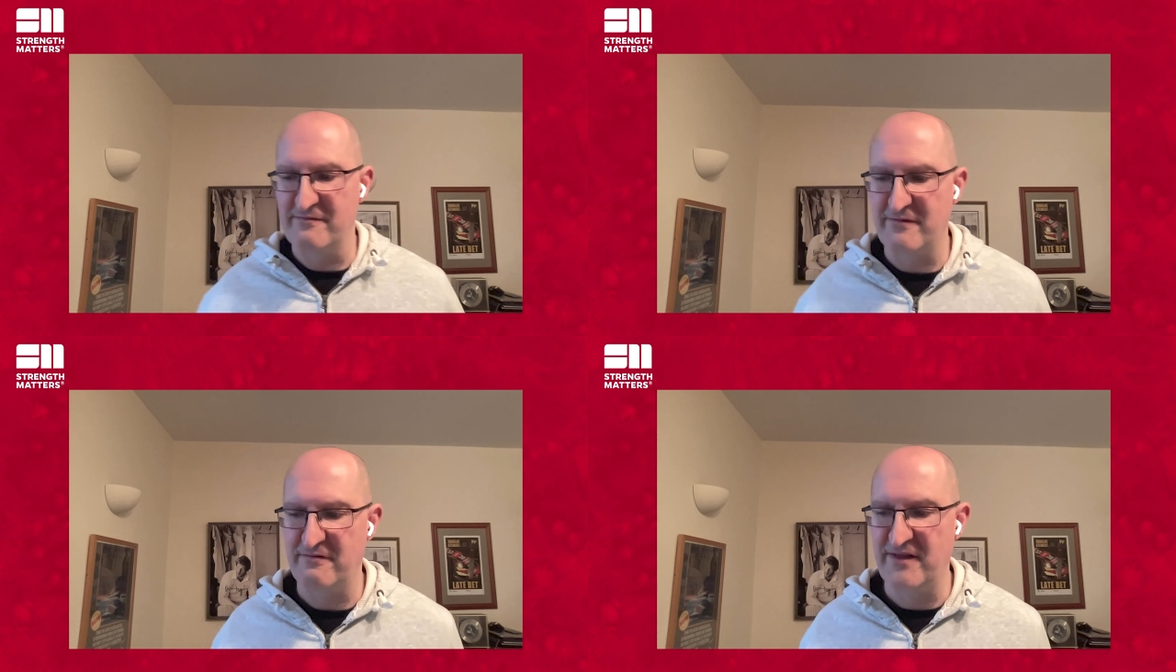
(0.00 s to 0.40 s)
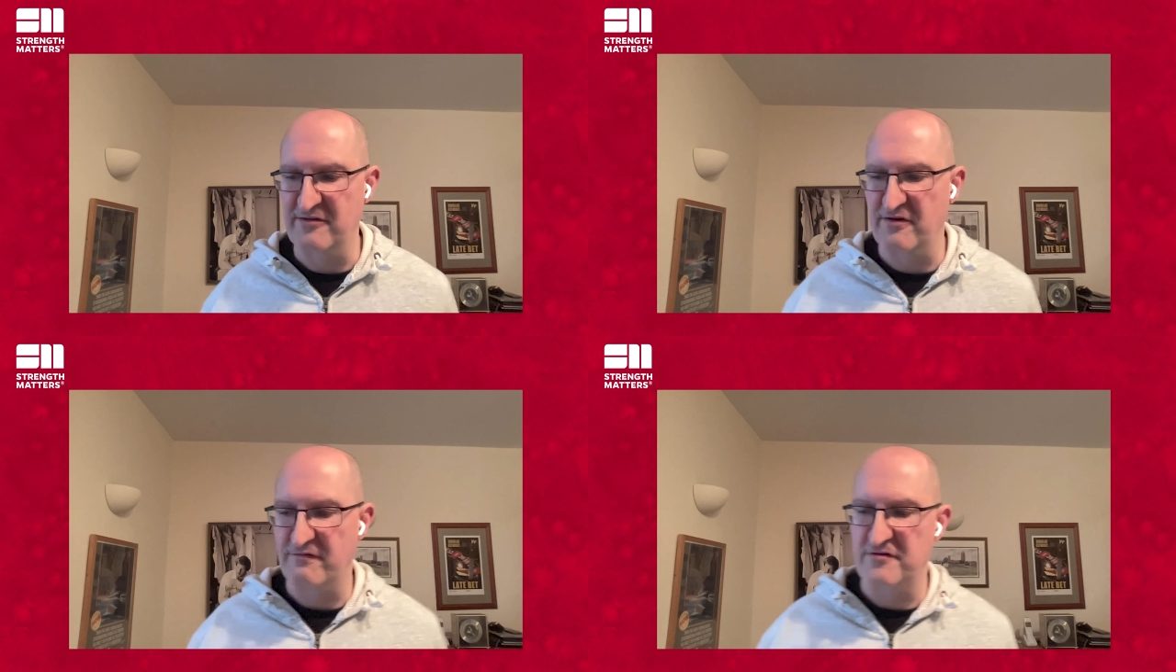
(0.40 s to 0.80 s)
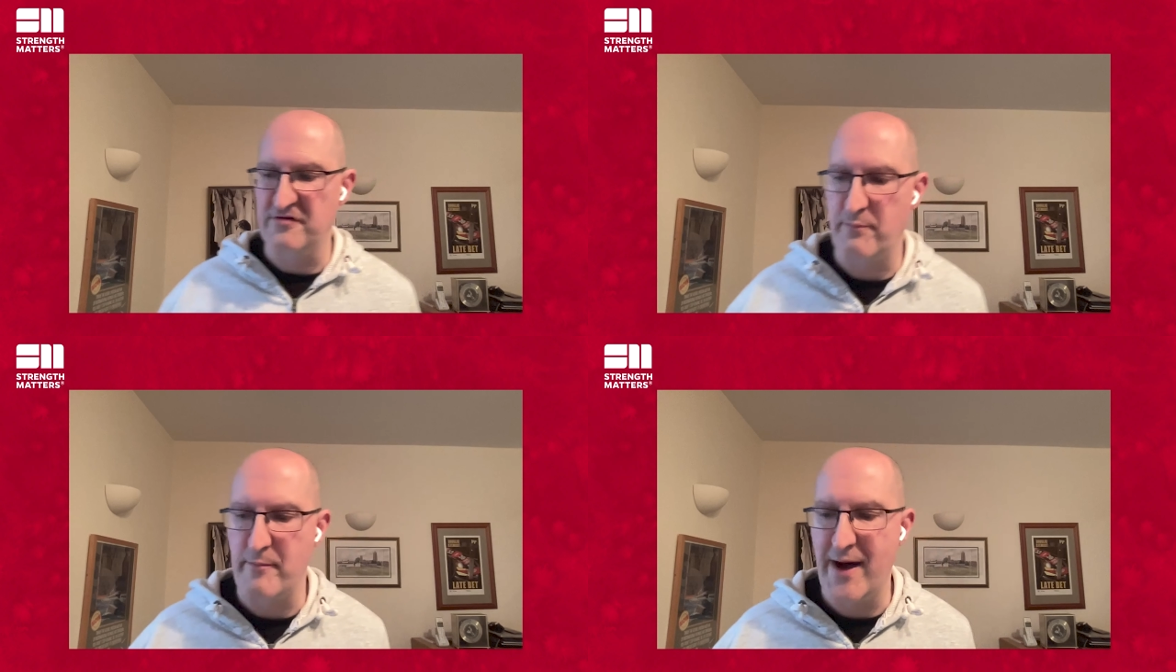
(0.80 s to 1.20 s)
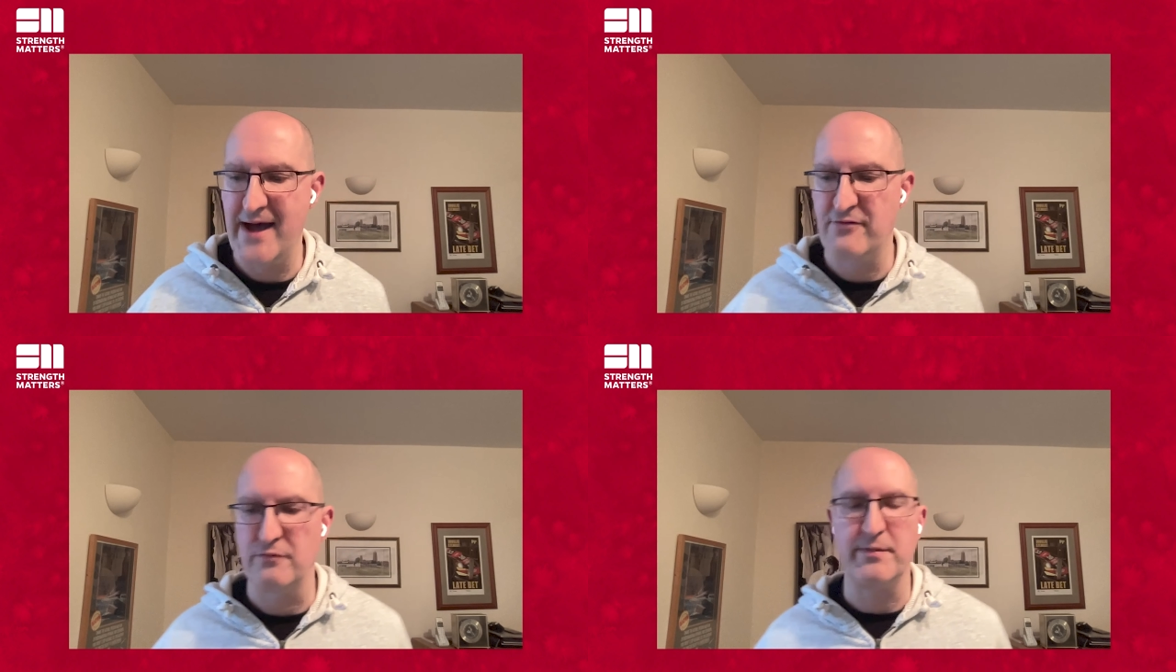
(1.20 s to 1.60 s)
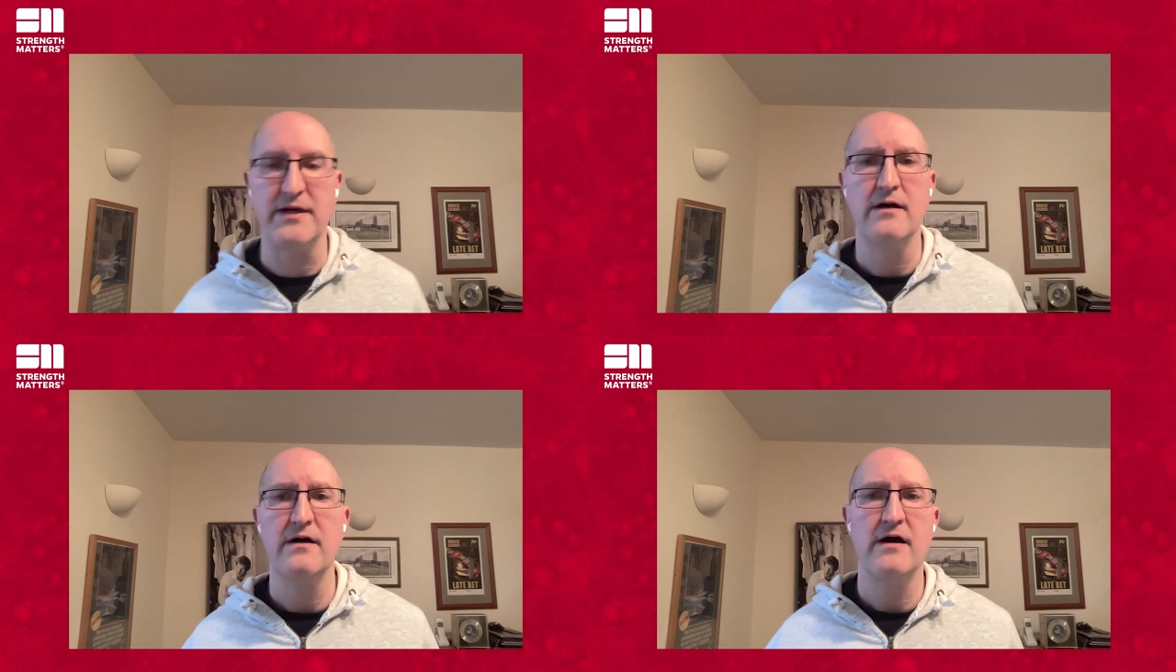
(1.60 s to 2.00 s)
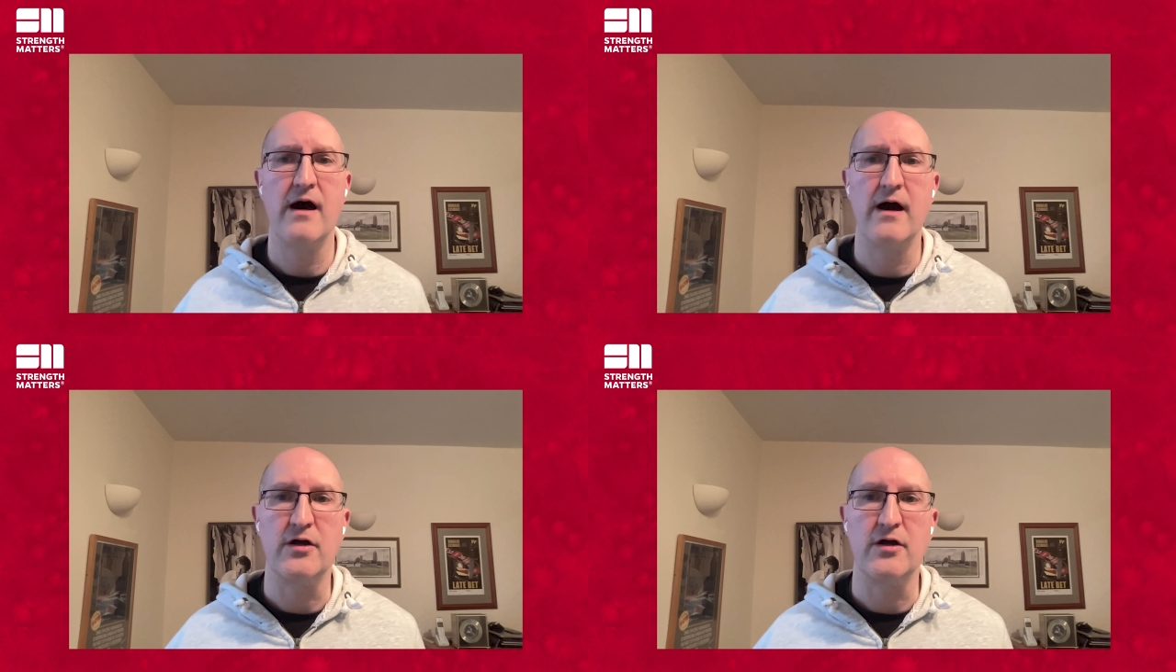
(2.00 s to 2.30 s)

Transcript: things off the top of my head would be uh,